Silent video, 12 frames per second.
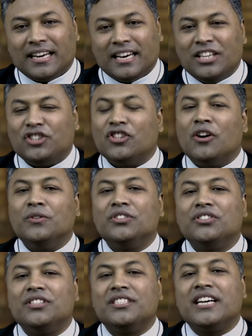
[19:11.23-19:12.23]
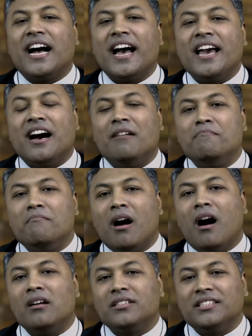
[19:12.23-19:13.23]
He chose to die a
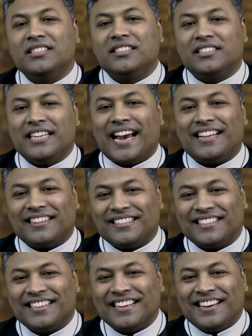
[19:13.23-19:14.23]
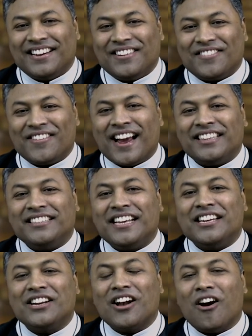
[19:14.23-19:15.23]
martyr's death rather
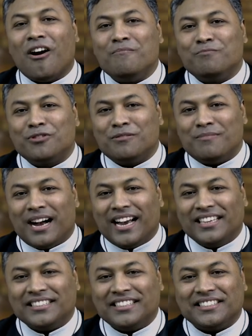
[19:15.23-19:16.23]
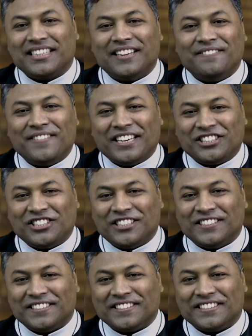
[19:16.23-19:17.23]
than compromise his
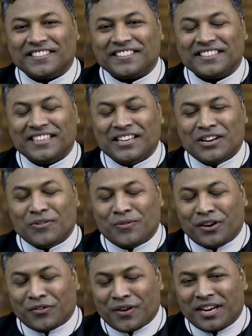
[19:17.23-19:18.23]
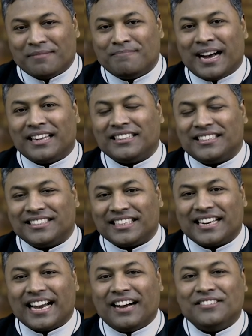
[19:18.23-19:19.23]
convictions. We read about this
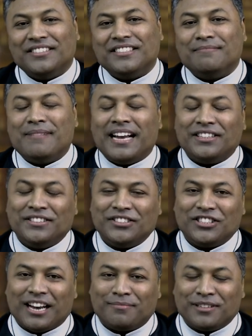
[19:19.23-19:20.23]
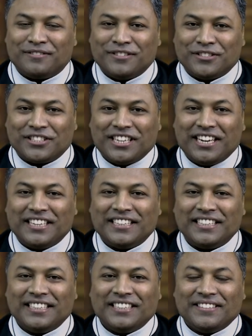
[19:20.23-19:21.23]
account in Matthew chapter
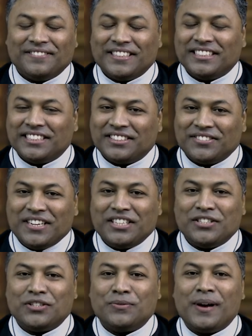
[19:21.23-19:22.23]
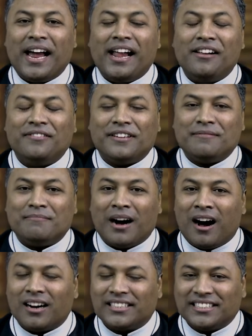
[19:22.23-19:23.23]
14, verses 3 to 12, and
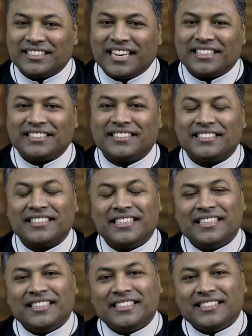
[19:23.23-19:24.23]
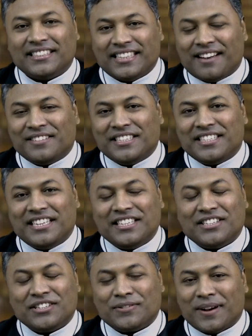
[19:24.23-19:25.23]
Mark 6,
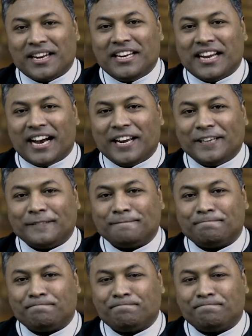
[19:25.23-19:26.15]
17 to 29.